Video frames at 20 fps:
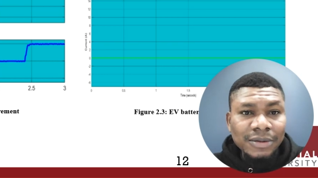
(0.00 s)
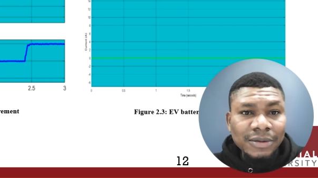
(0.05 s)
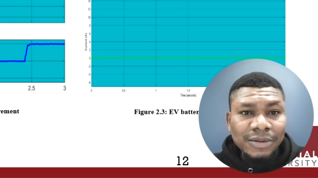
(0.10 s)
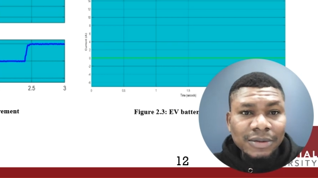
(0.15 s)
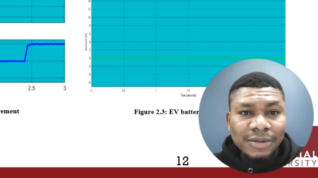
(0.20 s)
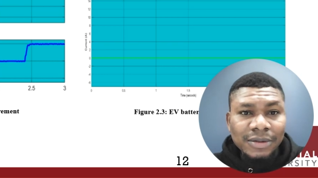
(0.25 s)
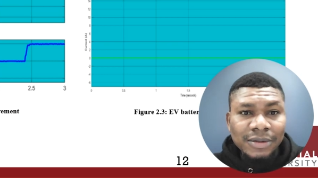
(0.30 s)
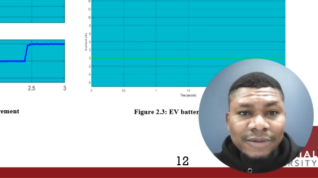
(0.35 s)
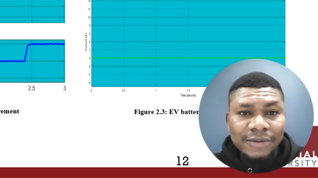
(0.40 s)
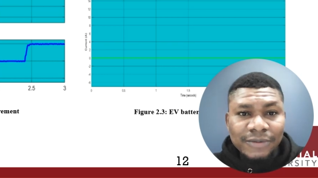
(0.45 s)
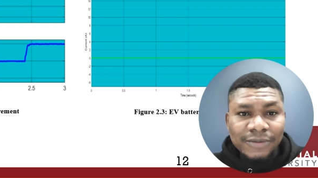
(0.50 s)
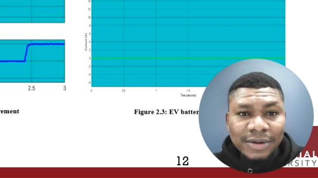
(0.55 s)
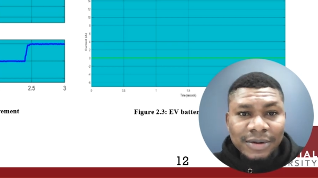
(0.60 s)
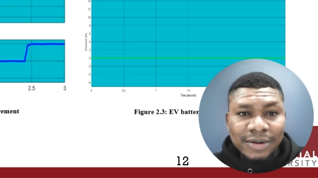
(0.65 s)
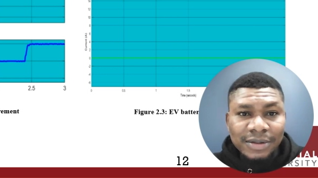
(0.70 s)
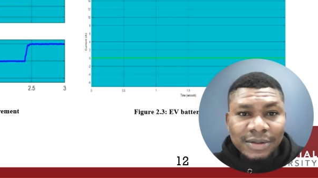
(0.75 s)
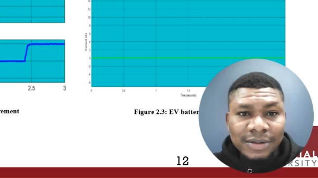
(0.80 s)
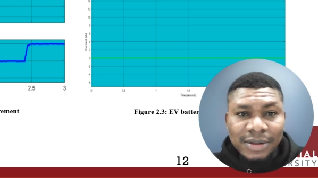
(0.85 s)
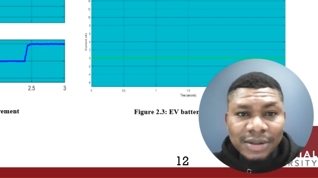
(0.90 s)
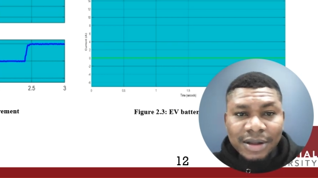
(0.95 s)

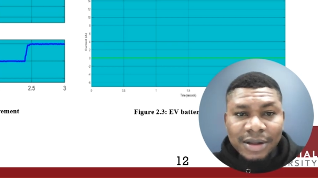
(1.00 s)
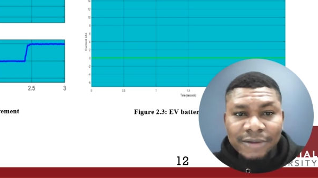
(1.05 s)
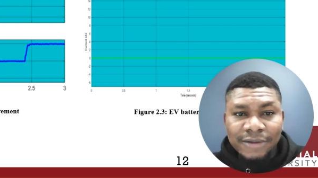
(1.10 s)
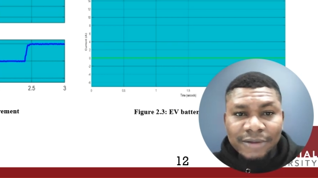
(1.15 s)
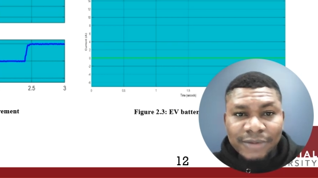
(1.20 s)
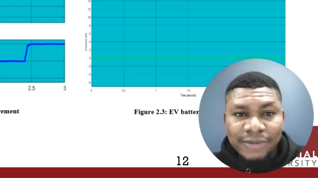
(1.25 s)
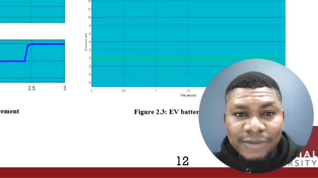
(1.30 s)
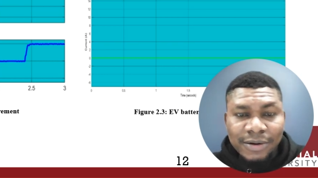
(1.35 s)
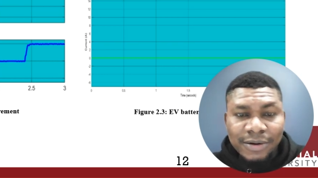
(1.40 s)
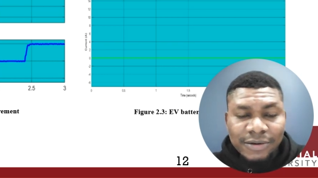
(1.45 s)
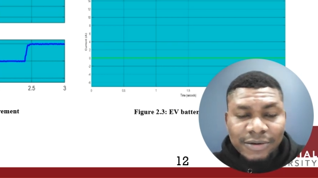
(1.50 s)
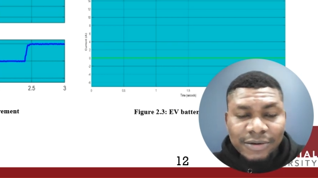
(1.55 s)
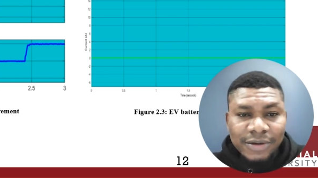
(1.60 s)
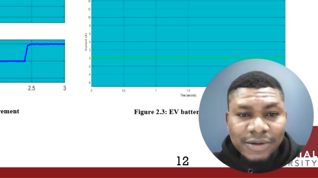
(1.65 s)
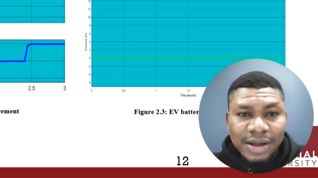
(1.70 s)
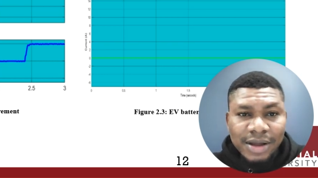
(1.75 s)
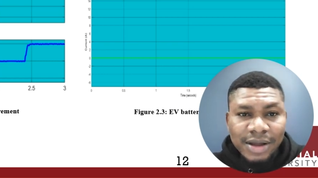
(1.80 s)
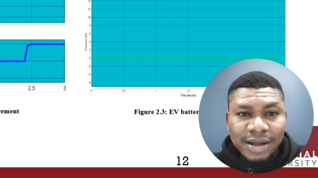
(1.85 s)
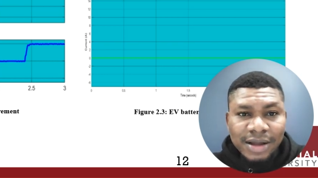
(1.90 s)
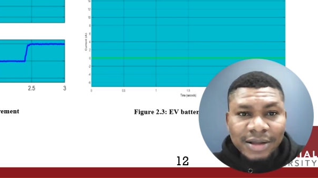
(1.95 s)
The figures here
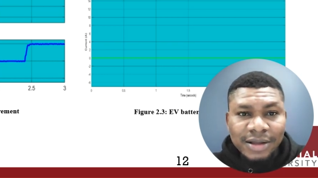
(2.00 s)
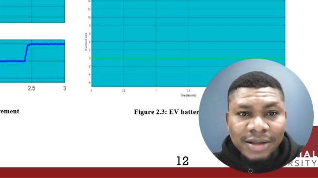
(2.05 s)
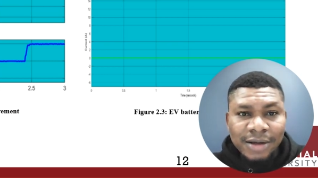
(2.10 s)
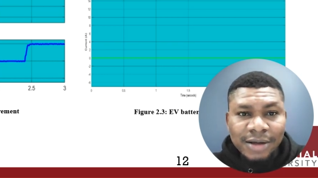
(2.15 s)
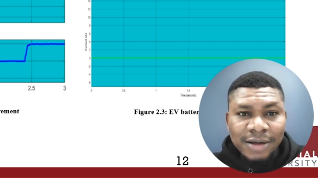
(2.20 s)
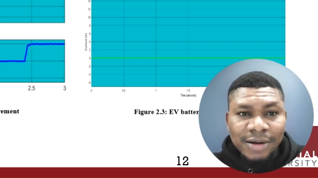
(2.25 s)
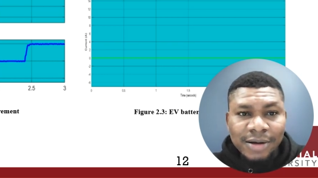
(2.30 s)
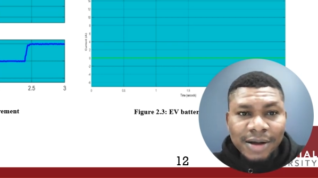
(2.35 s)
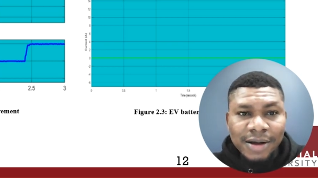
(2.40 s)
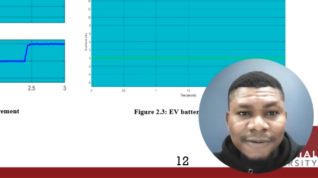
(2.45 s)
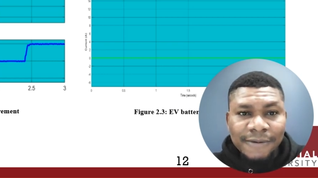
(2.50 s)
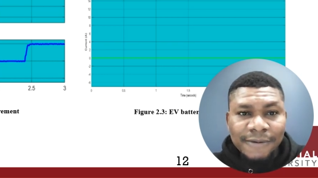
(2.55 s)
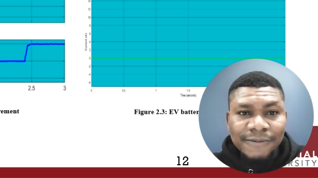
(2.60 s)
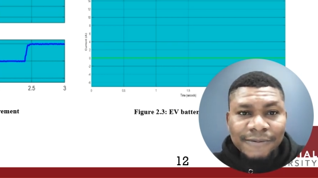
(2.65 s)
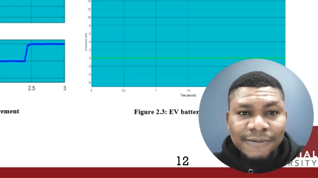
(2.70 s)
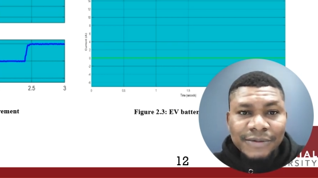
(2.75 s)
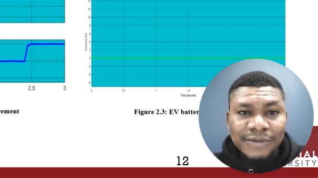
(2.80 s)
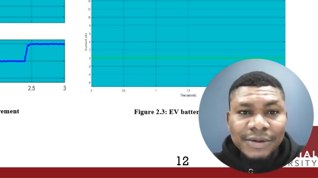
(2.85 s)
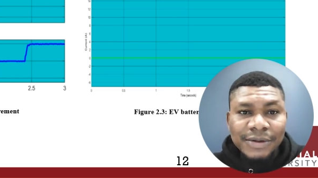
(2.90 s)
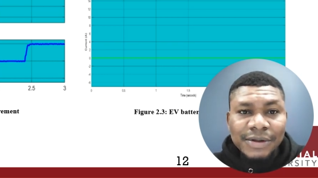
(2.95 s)
are our
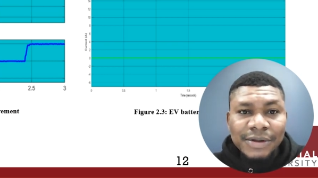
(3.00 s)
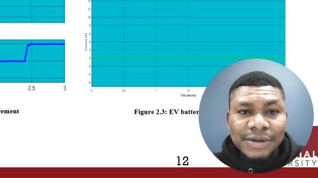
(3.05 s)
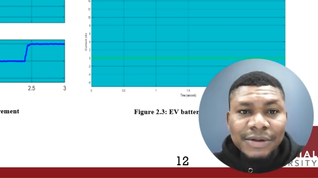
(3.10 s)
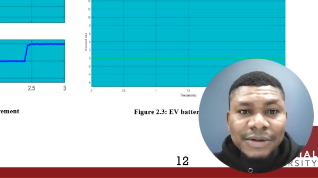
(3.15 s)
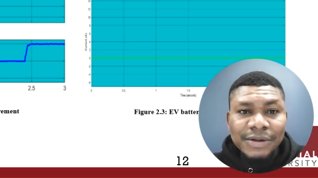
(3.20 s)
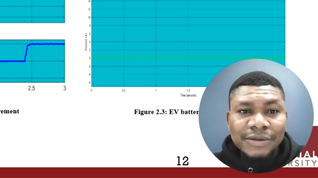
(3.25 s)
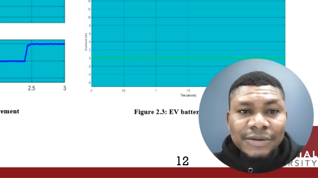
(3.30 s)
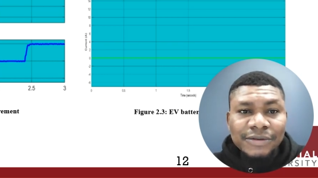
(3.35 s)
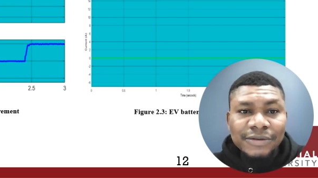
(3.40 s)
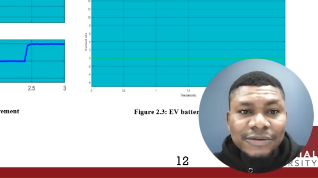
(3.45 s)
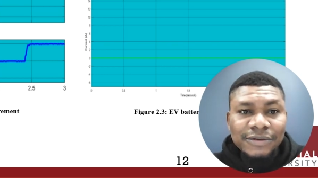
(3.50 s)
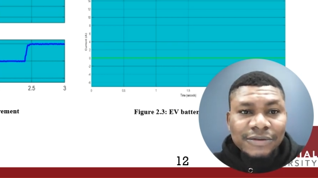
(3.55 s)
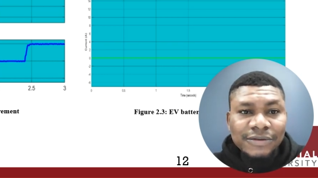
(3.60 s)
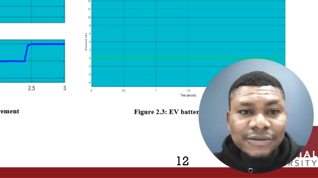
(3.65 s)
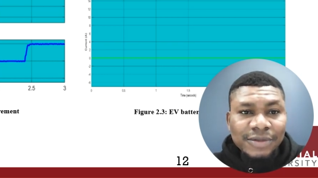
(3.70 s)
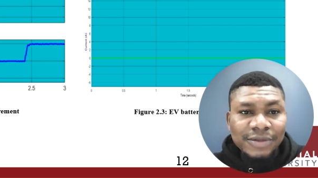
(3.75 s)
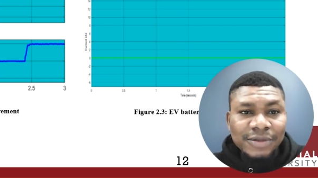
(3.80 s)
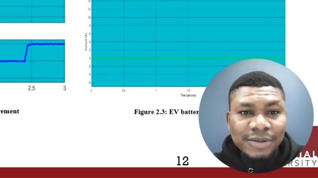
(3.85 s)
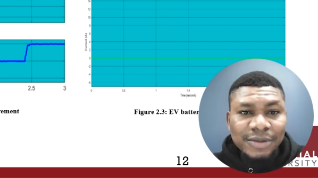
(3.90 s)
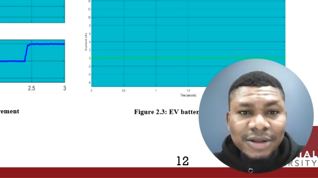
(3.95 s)

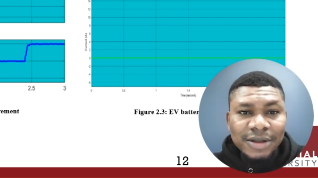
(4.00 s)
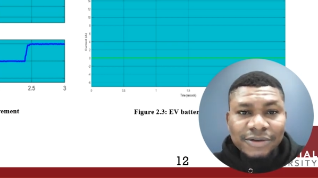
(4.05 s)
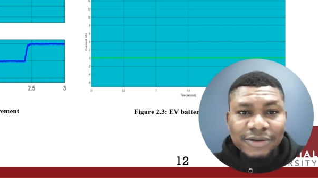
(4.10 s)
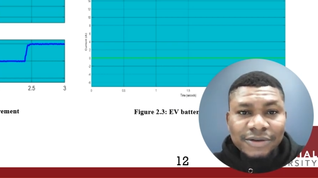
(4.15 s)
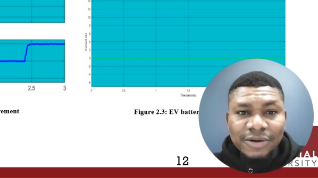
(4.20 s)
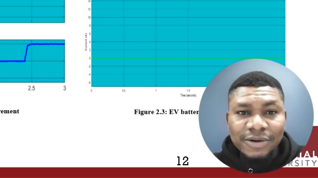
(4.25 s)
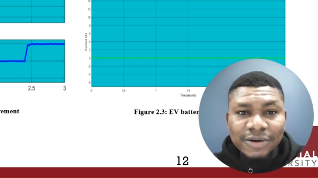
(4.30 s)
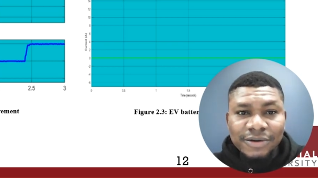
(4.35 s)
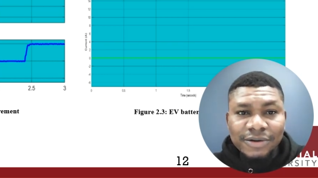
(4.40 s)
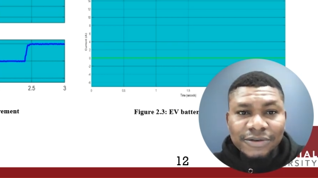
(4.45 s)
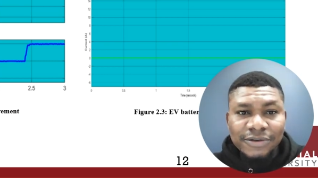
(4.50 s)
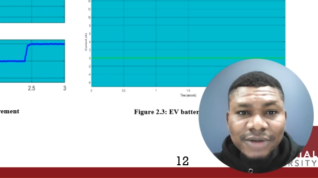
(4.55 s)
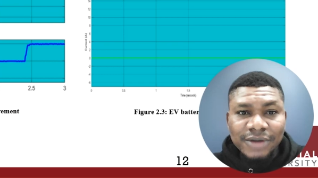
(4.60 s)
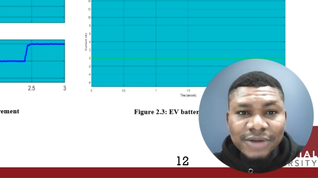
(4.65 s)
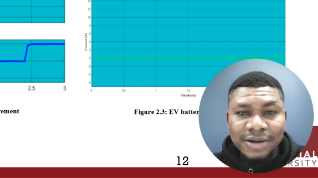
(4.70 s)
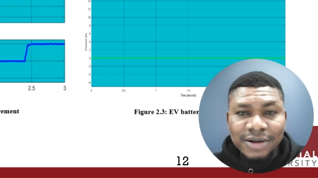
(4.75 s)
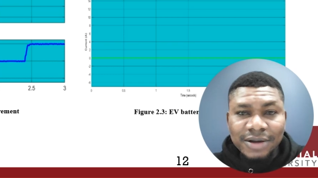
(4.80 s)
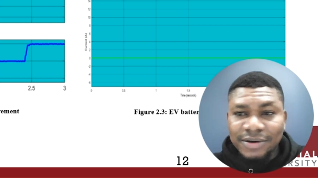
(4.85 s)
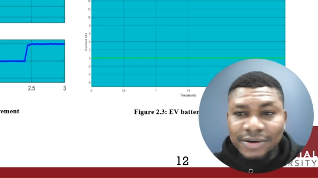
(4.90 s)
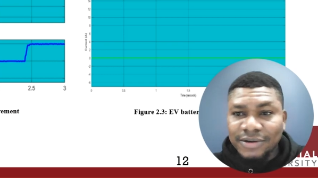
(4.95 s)
simulations
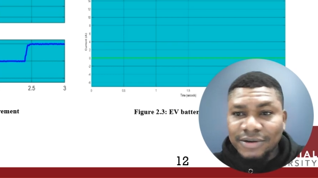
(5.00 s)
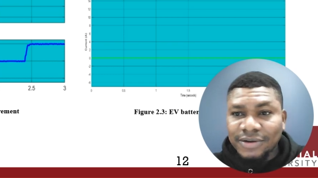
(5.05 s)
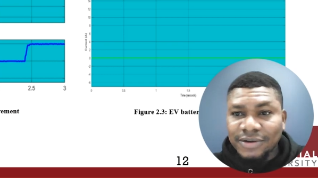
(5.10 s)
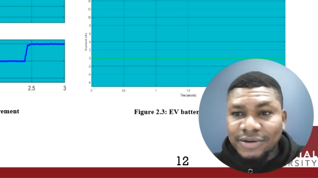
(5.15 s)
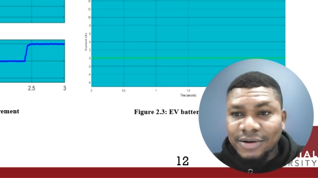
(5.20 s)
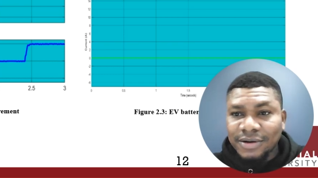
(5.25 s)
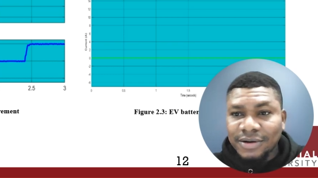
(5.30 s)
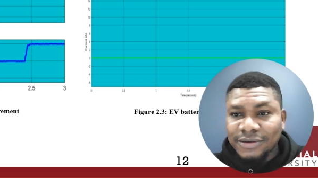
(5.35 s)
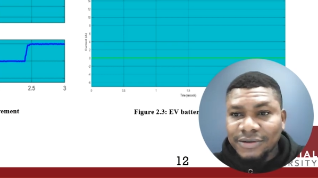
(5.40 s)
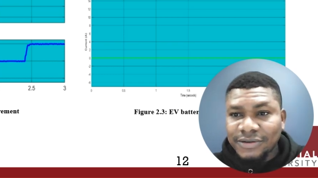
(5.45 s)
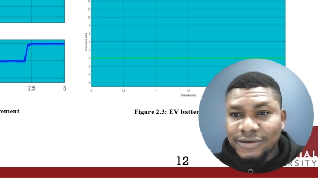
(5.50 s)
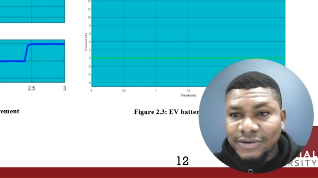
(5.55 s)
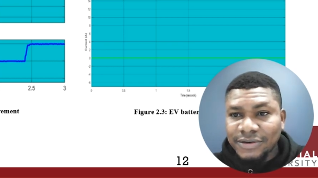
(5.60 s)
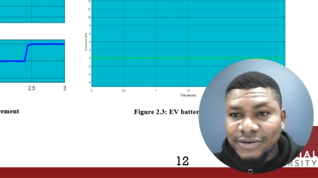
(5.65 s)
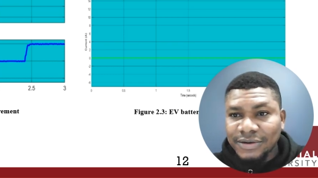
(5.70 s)
and results.